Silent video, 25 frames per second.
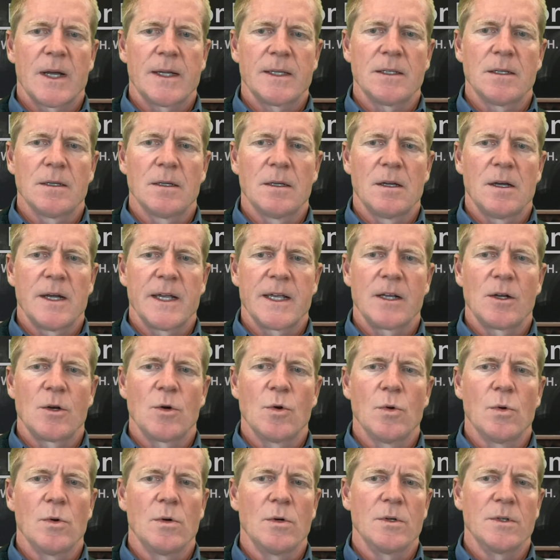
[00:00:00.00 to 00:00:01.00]
underlying
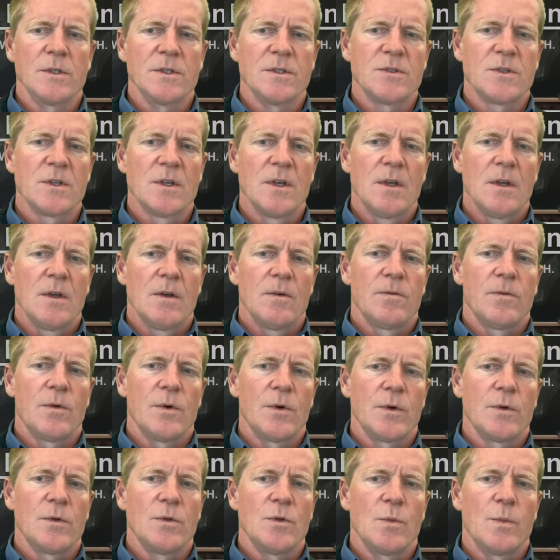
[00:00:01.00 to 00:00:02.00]
cause
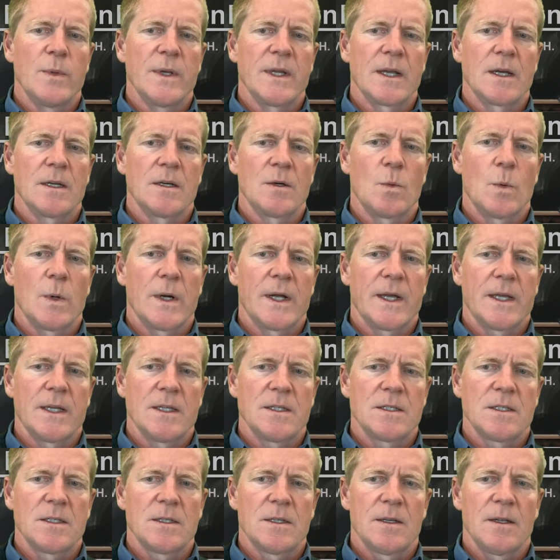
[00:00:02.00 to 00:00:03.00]
for you being
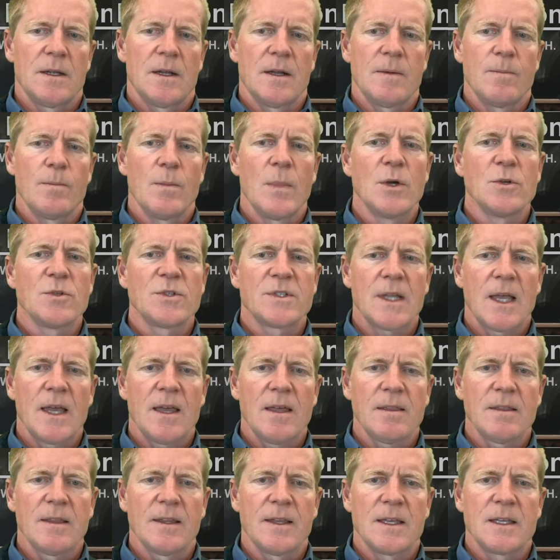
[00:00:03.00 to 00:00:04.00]
underweight. Uh, most
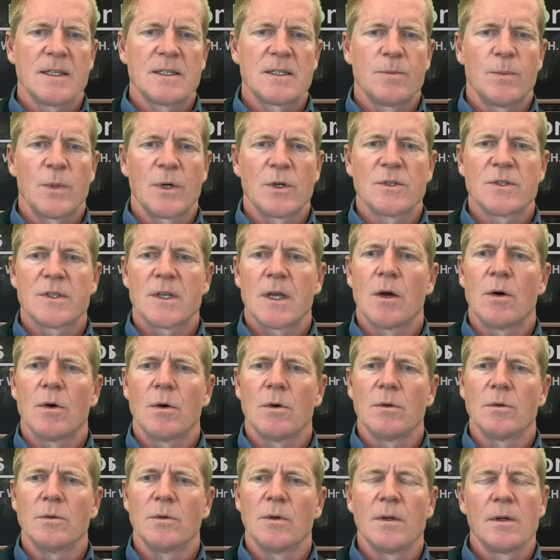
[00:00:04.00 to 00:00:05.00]
athletes, because they
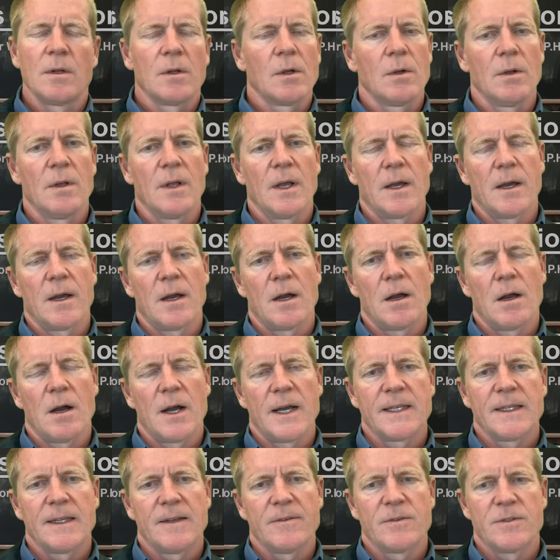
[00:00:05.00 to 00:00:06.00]
hold uh,
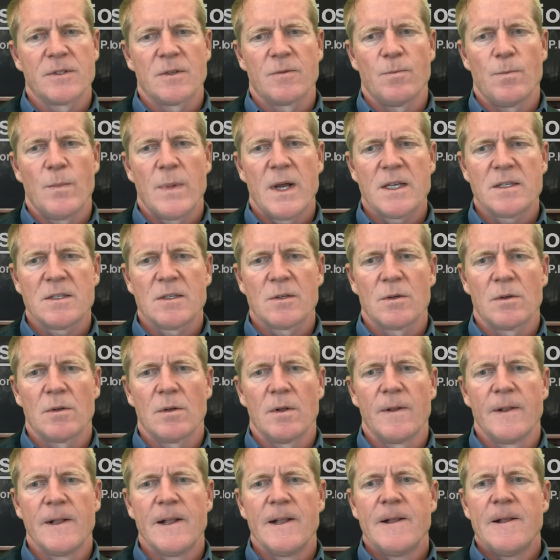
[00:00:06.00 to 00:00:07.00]
high levels of
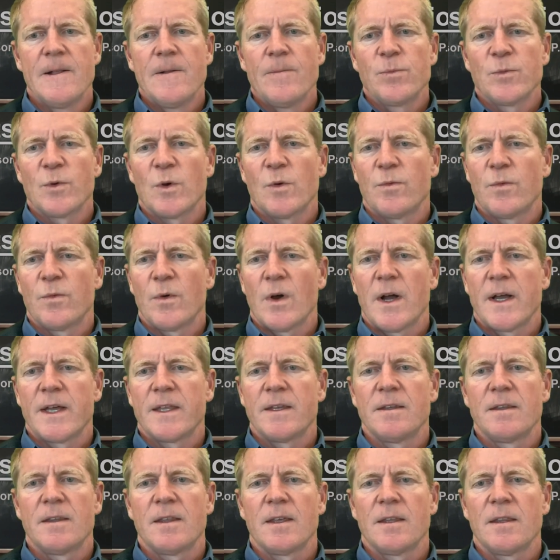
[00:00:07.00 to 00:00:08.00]
muscle, will
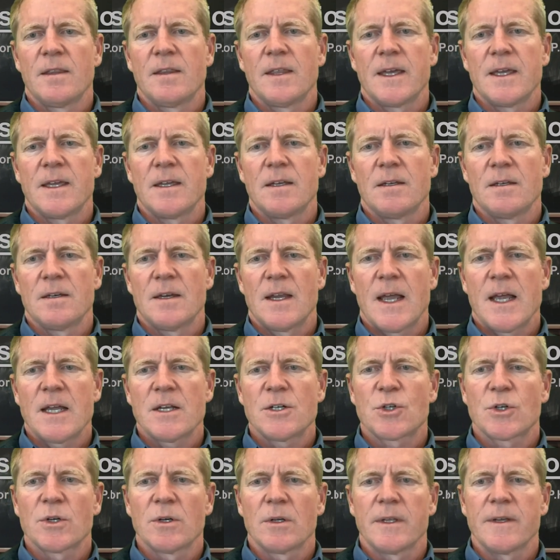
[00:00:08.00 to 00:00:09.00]
find that they
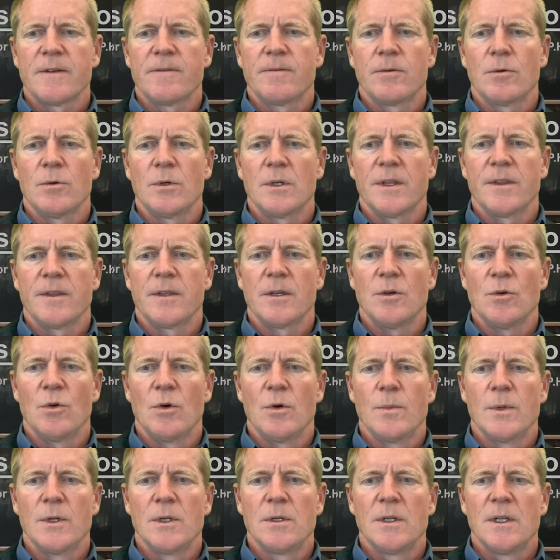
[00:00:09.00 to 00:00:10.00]
naturally fall in the
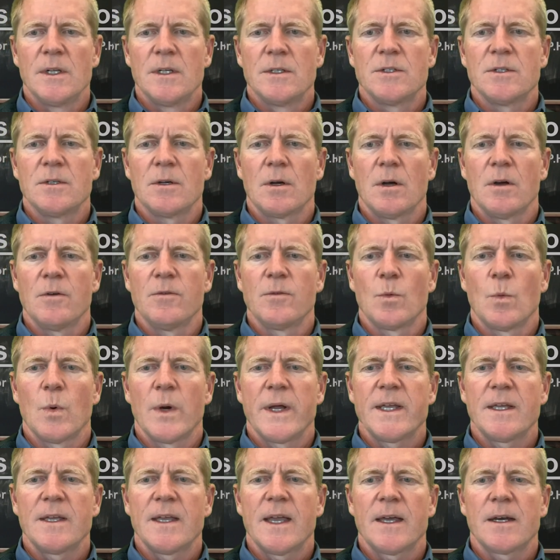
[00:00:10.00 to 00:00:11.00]
normal to
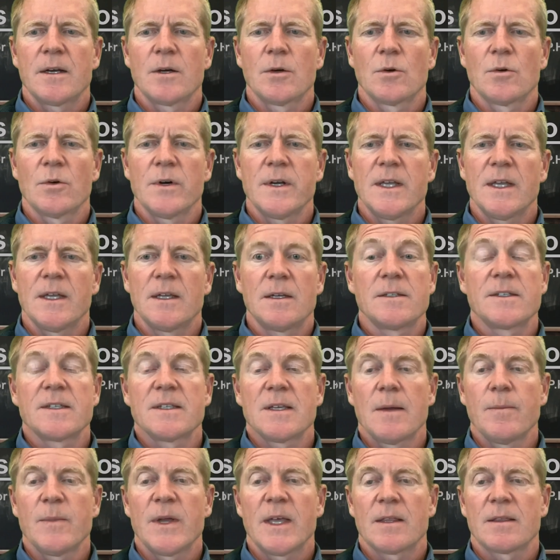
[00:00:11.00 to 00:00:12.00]
overweight category. And
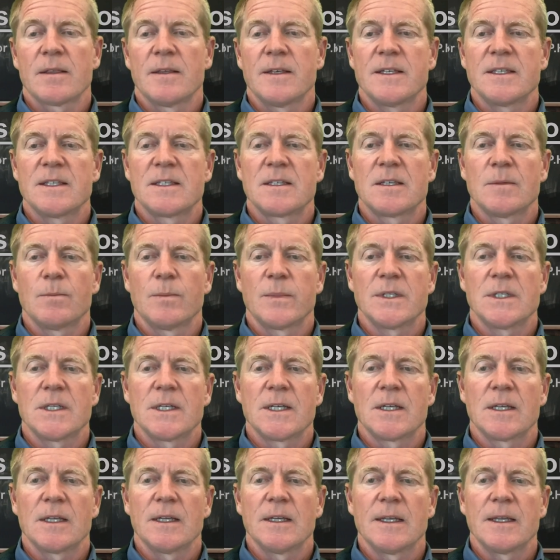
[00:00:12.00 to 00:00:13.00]
some athletes,
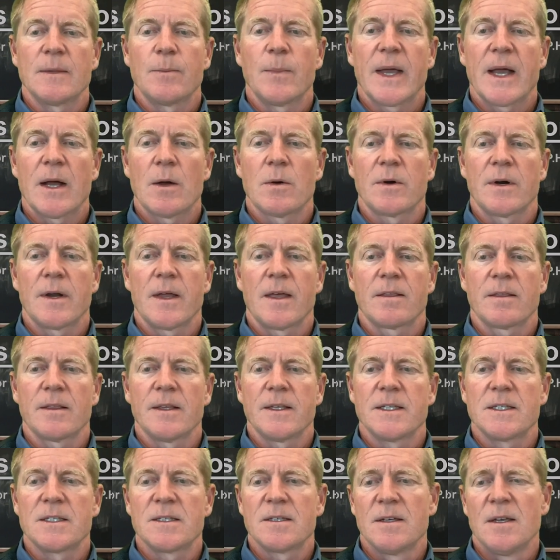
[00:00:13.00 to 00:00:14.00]
particularly power
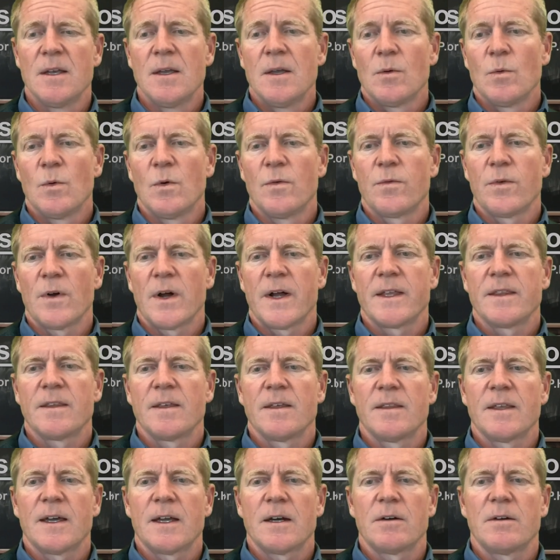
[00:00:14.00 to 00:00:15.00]
athletes, will find
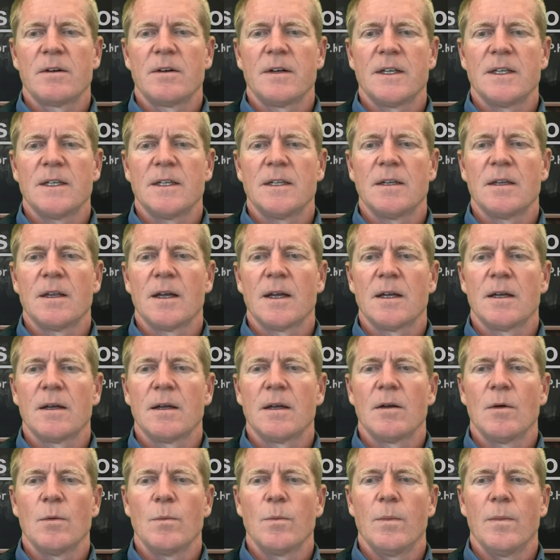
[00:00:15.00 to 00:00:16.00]
that they're in
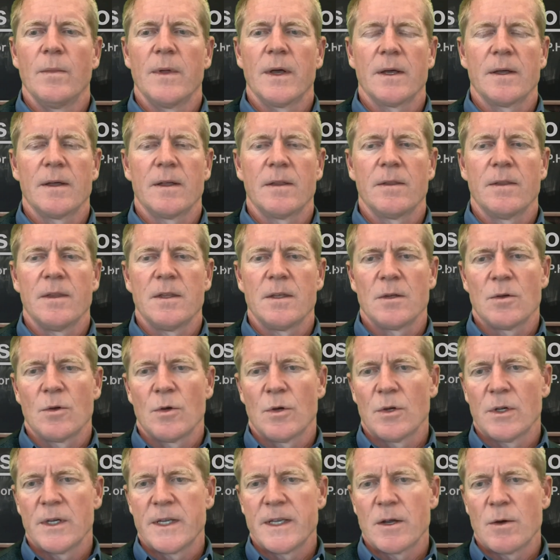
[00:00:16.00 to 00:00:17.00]
uh, uh, the
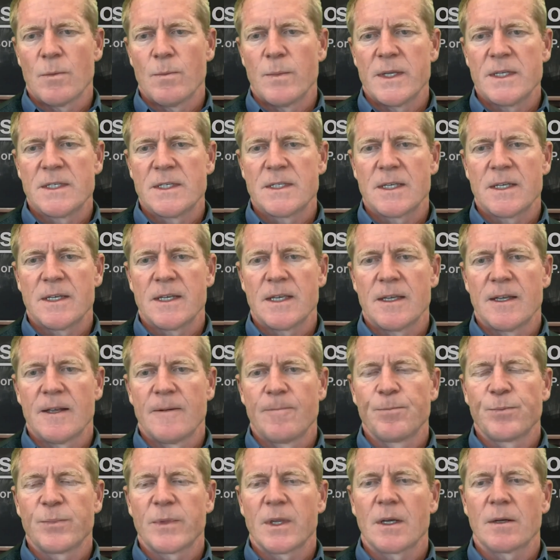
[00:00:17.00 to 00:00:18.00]
early obesity
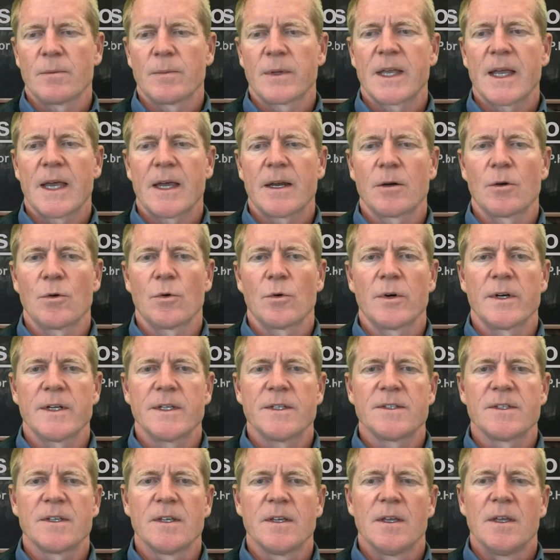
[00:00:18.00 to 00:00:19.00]
um,
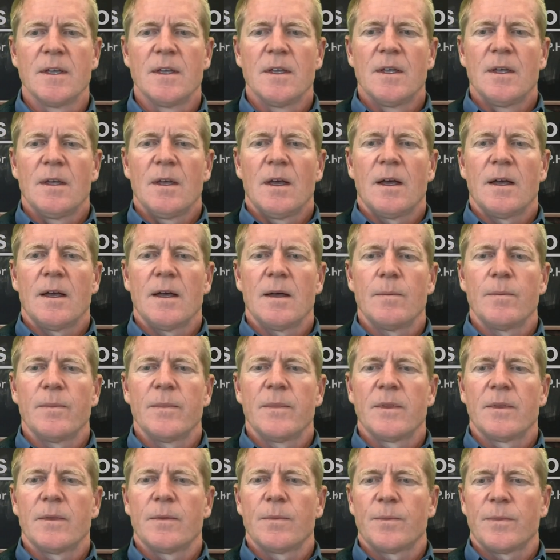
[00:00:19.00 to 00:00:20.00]
categories.
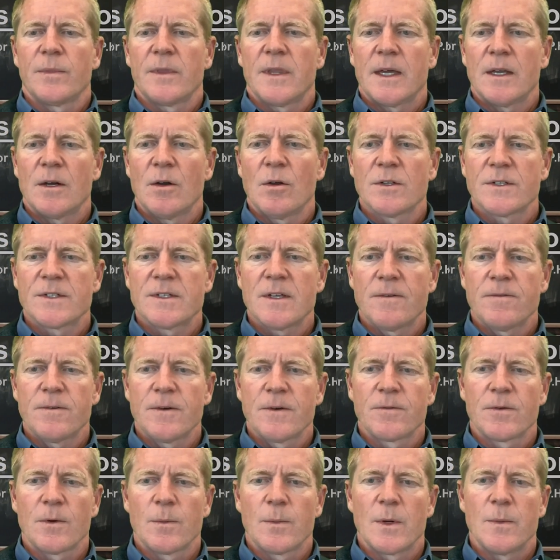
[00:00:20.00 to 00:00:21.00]
Um, they're not
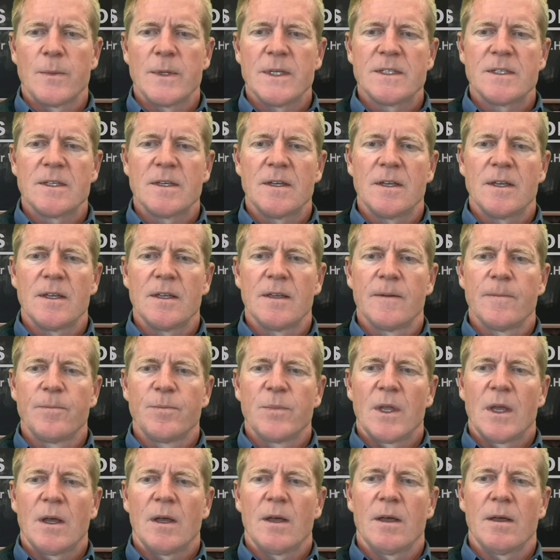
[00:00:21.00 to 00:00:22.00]
suffering from obesity,
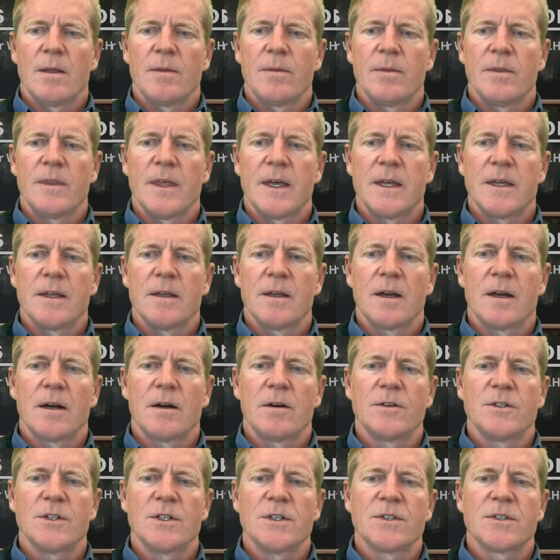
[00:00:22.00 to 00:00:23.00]
um, they
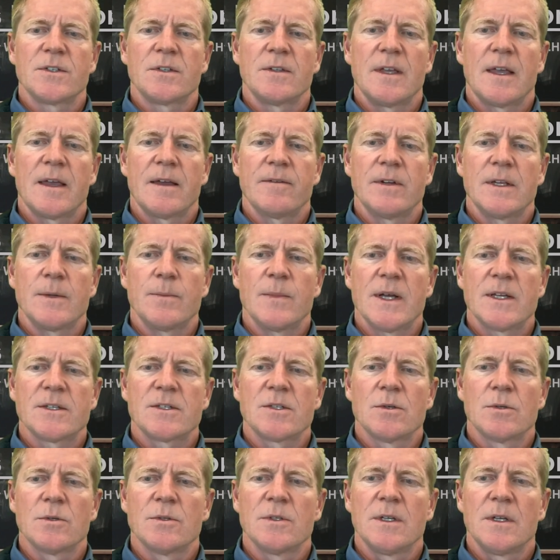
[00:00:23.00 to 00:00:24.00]
are just heavily
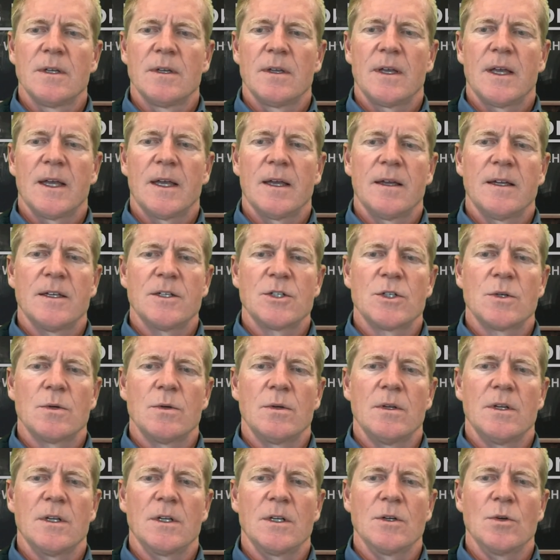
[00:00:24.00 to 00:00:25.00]
muscled uh, and
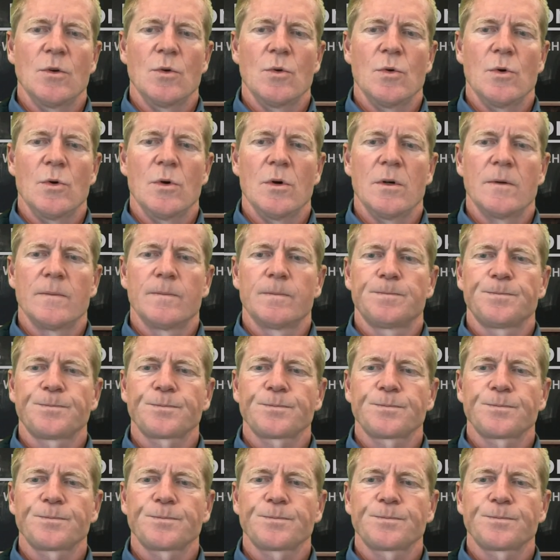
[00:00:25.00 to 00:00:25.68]
should ignore